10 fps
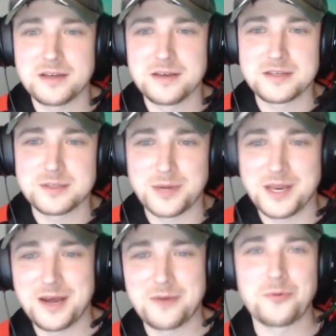
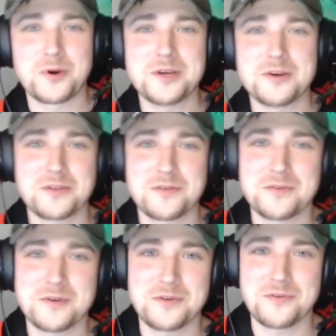depending on where your
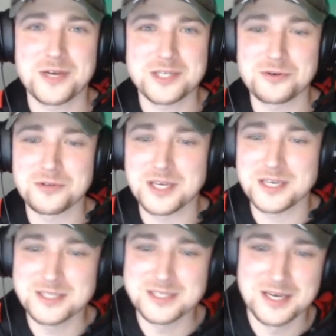threshold
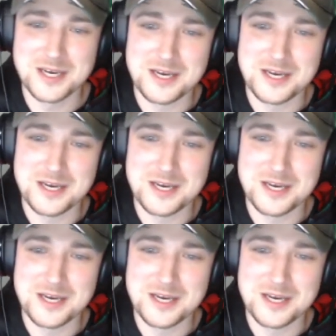is,